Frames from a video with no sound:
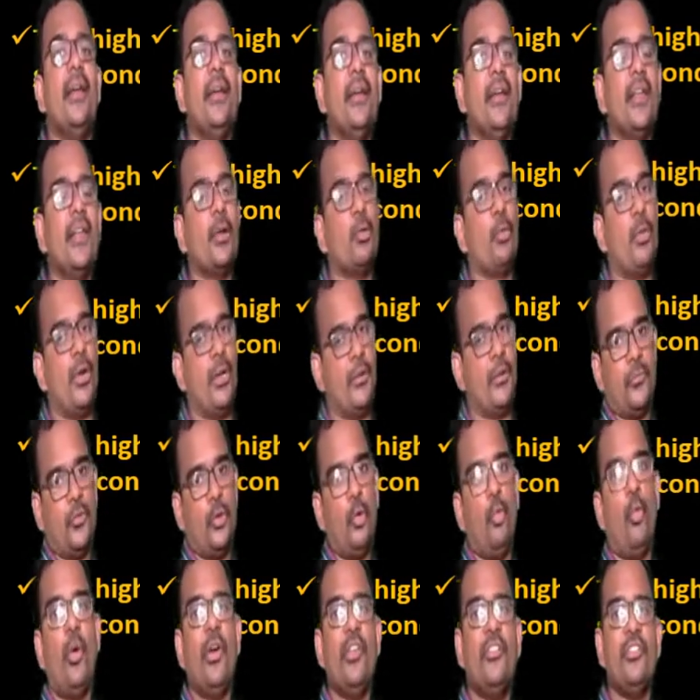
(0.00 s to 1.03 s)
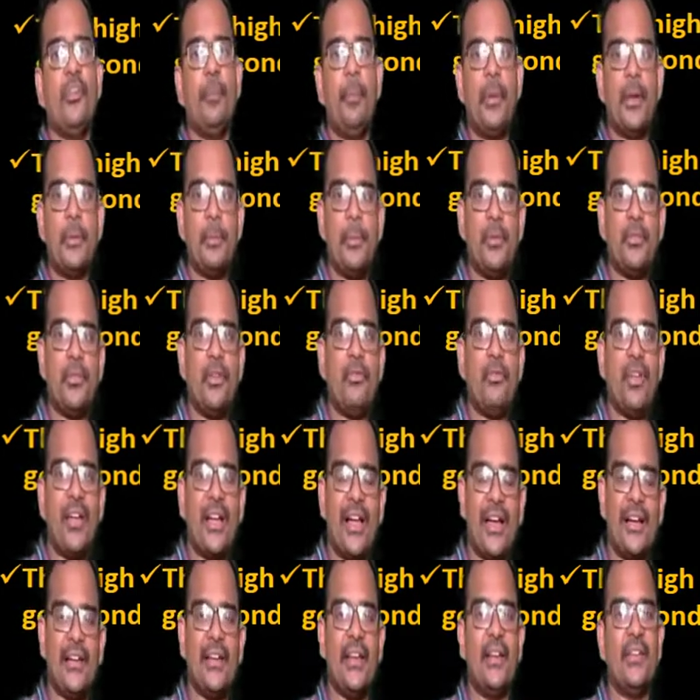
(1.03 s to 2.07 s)
liquid. Now, what is the purpose of a
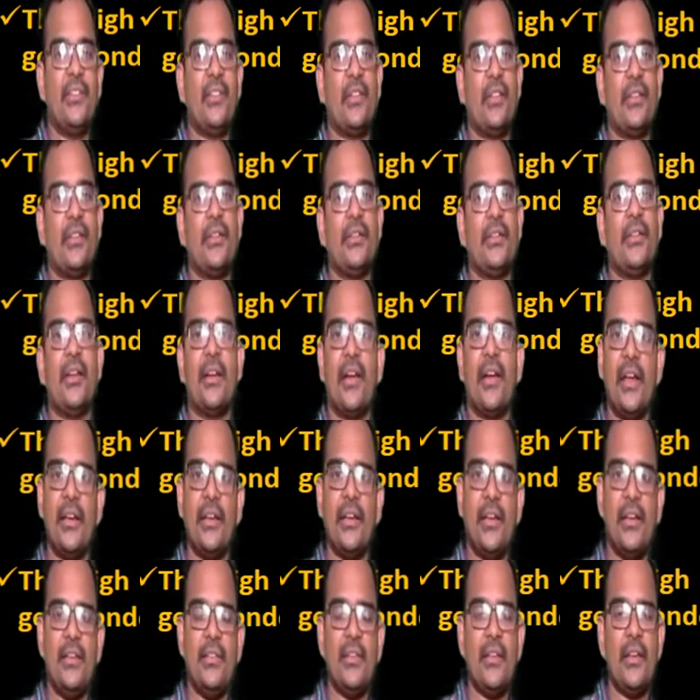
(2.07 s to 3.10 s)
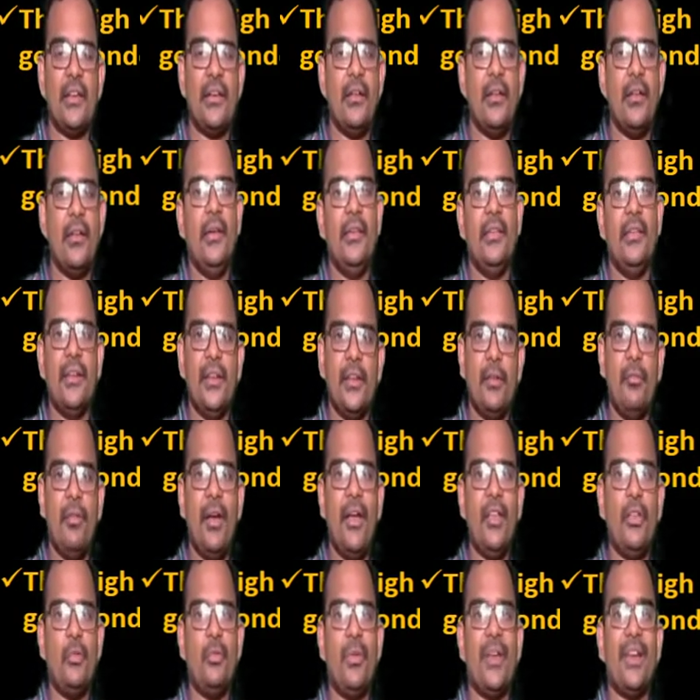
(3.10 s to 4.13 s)
condenser? The condenser is a
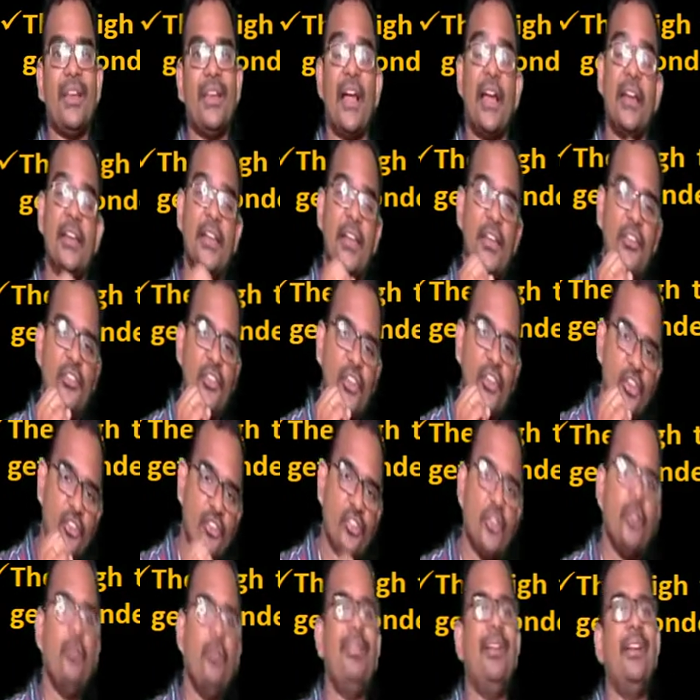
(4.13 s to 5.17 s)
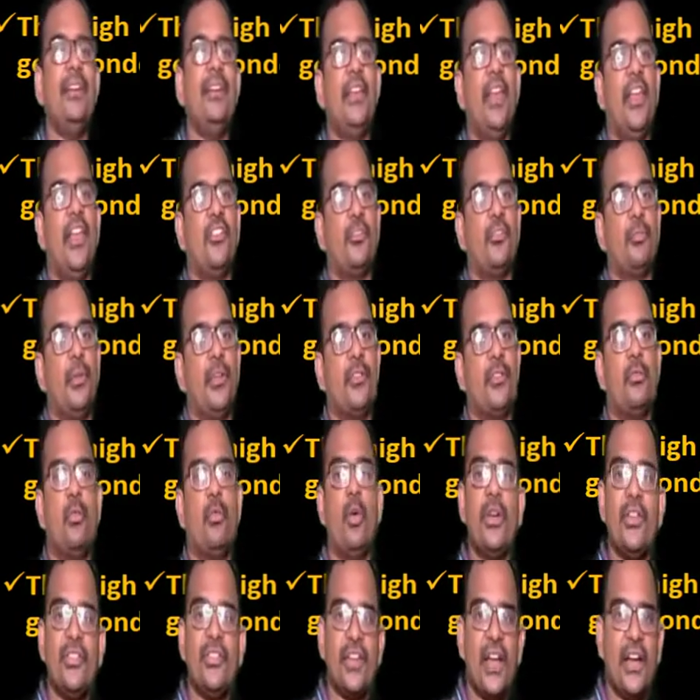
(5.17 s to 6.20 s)
device where condensation will take place.
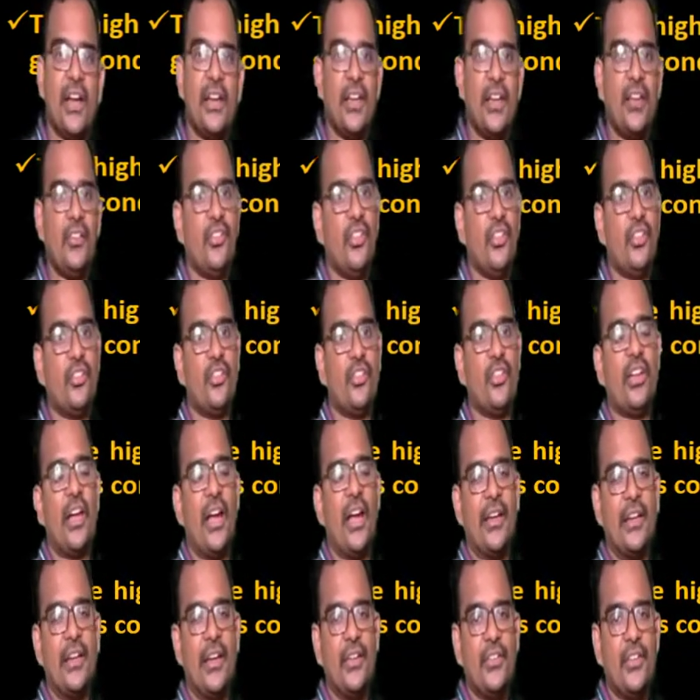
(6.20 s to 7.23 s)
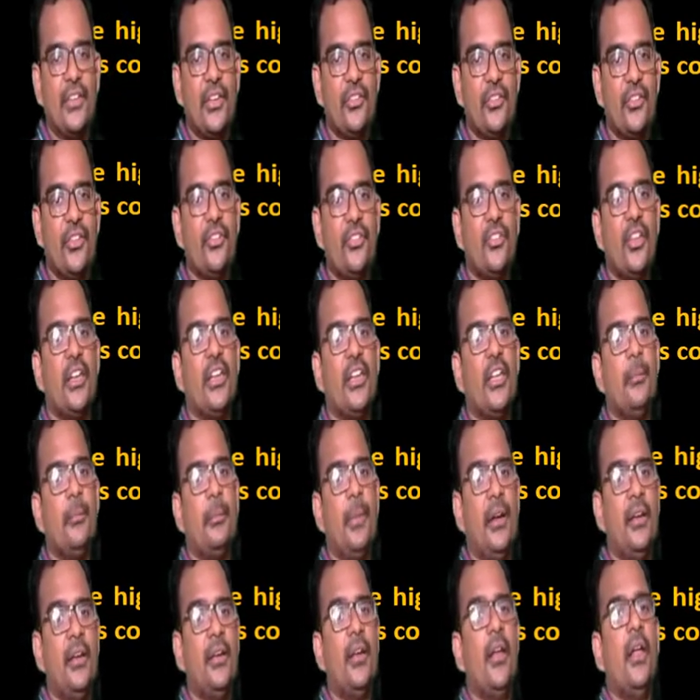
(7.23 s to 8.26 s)
What is condensation? Condensation is nothing
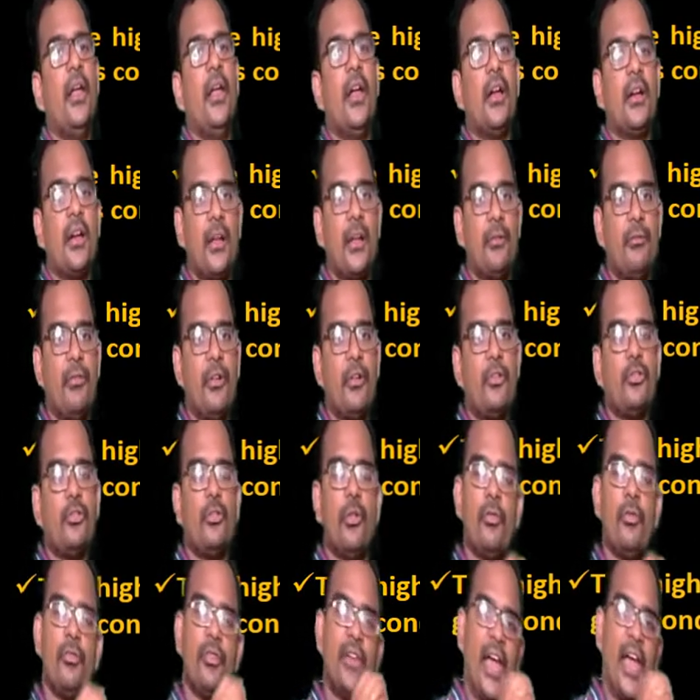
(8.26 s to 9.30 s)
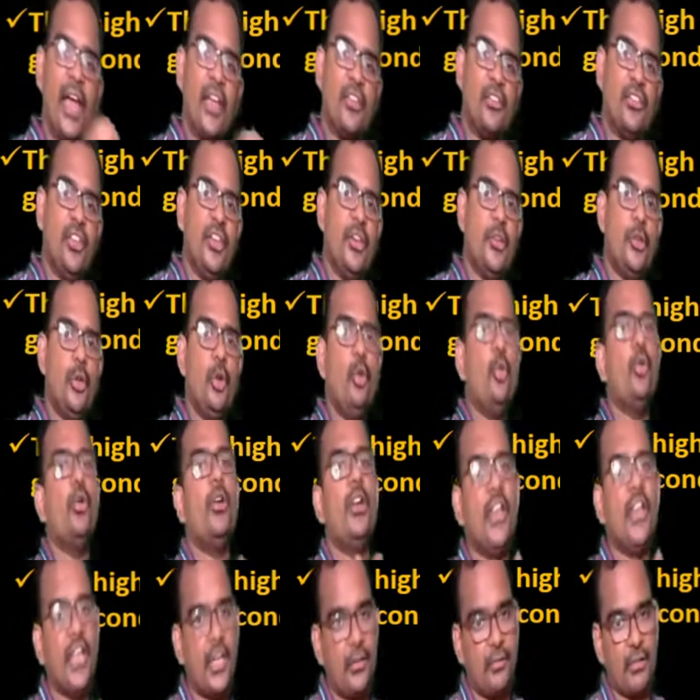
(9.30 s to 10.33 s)
but conversion of gas into
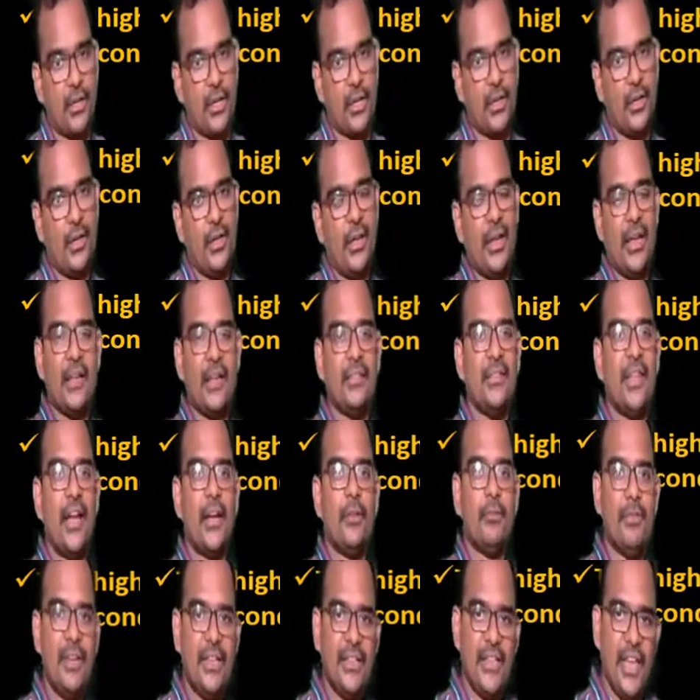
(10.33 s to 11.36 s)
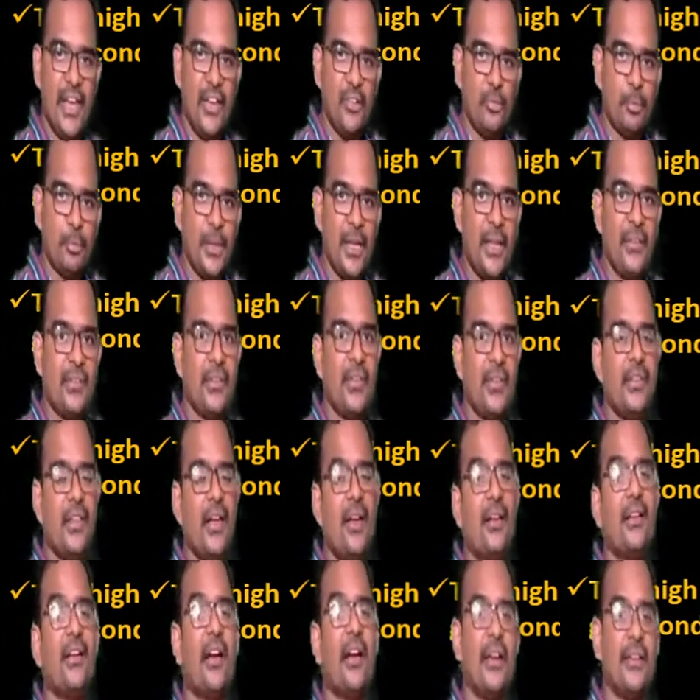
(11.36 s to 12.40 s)
liquid, and that will take place in
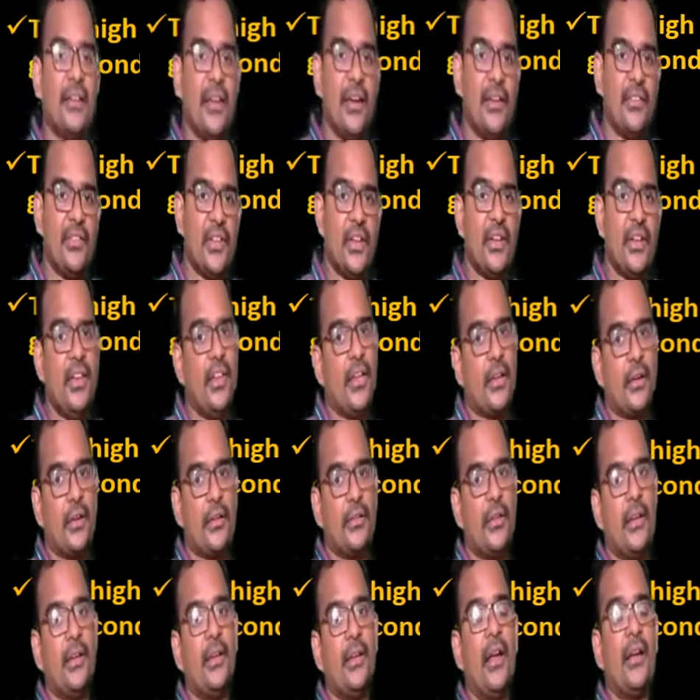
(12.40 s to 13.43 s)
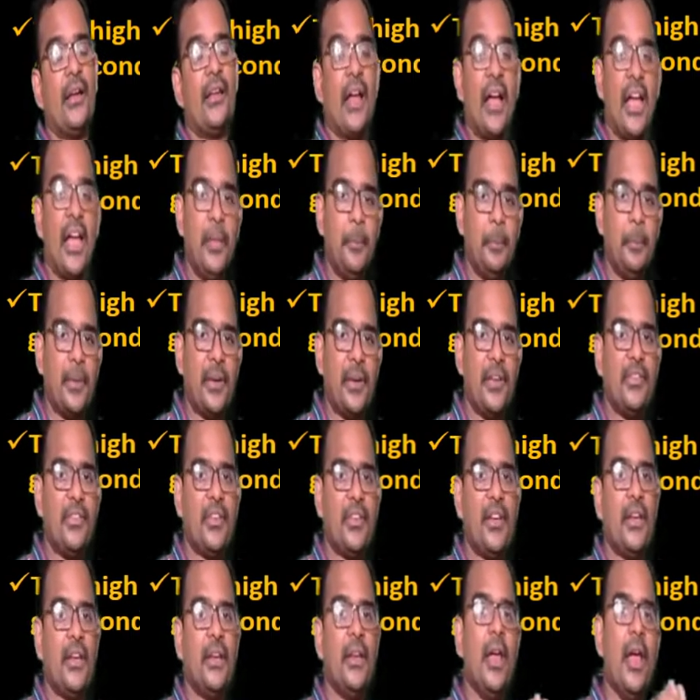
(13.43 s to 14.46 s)
the condenser here. At that high
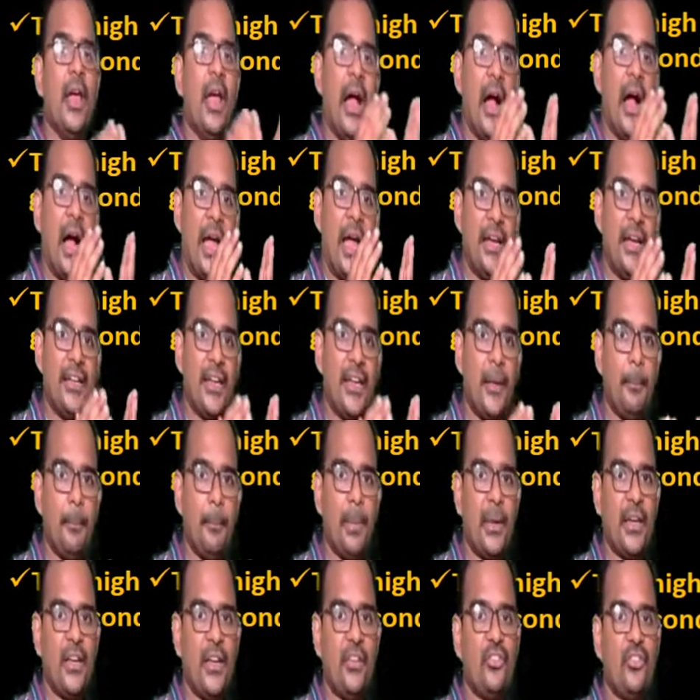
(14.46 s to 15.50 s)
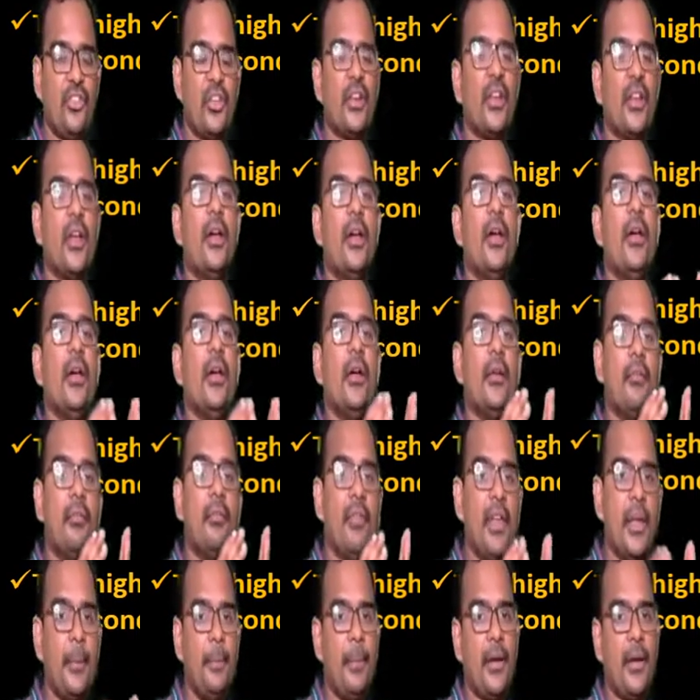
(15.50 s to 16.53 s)
pressure and high temperature
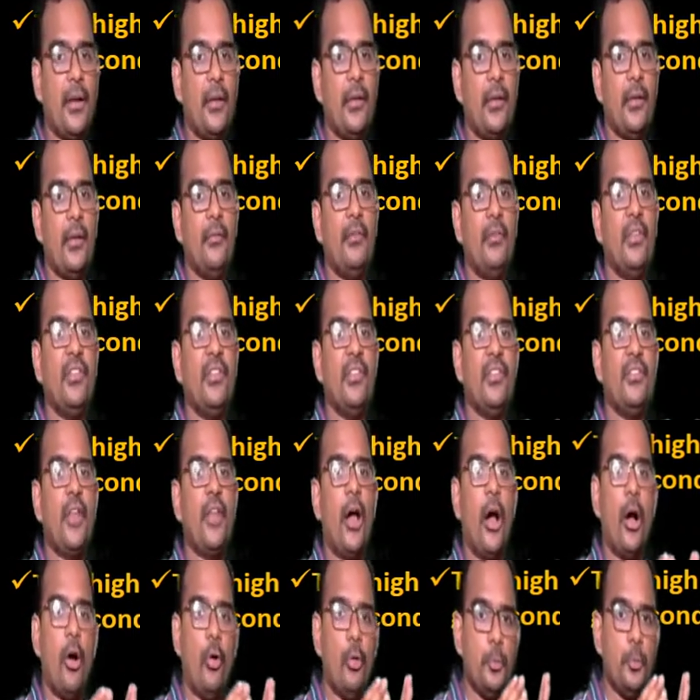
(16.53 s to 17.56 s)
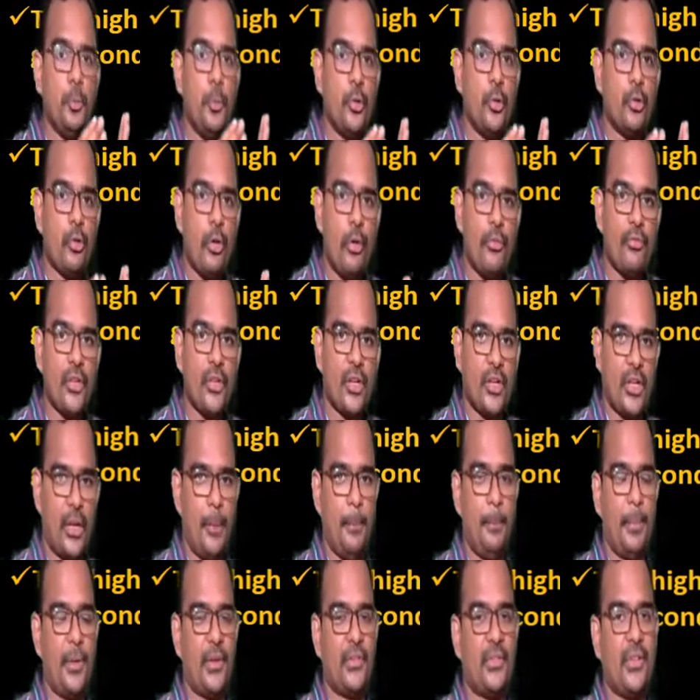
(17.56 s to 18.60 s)
vapor, which is the output of the
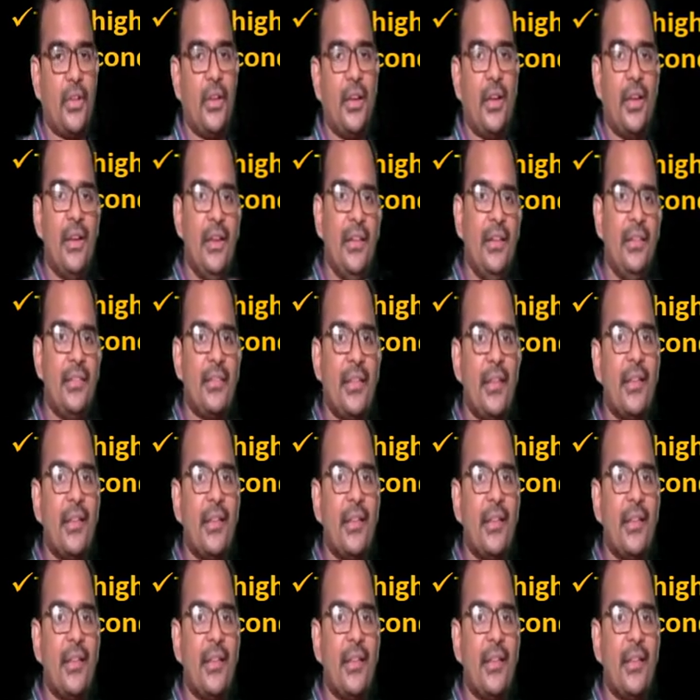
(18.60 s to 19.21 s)
compressor, is